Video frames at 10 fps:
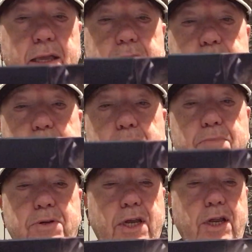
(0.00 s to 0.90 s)
This one
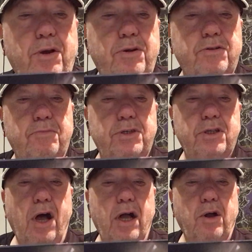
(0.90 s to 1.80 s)
in particular is from
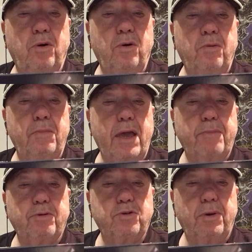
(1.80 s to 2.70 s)
Stockholm,
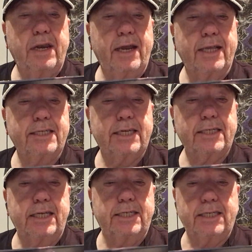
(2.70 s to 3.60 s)
April 29,
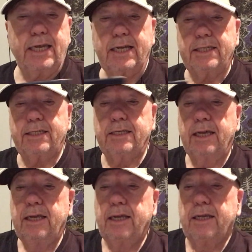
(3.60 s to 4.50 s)
66.
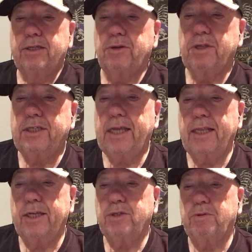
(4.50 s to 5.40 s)
So the
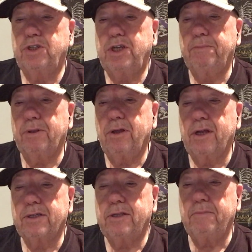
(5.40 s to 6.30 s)
set list was She
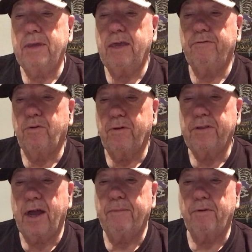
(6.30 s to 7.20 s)
Belongs to Me,
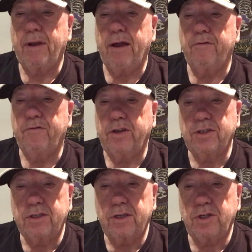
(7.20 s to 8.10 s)
Fourth Time Around,
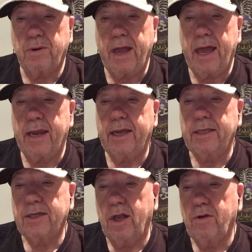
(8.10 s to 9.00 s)
Visions of Johanna,
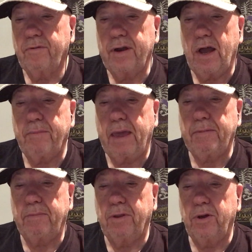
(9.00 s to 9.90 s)
It's All Over Now,
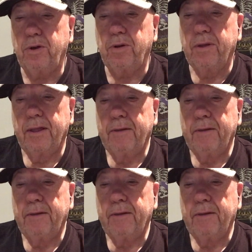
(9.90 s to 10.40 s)
Baby Blue,